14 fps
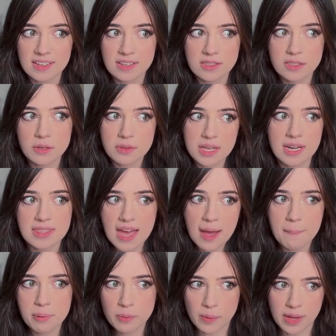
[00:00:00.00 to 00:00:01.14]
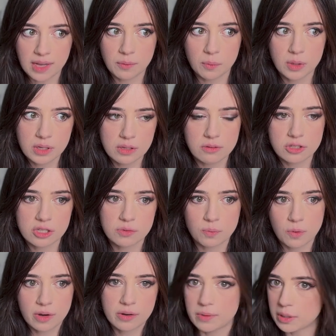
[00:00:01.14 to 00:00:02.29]
So then at that point, wouldn't you just
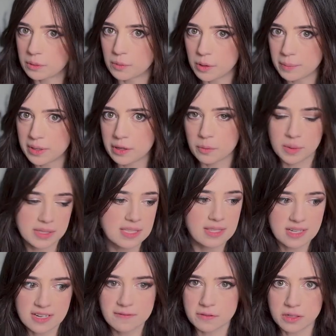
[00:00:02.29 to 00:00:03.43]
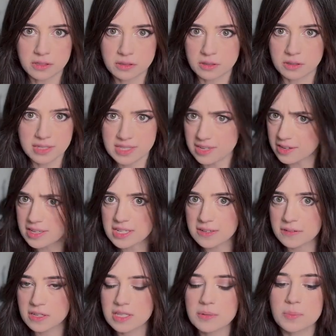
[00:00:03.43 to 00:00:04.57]
want a real woman, or what's the difference, or is there a difference?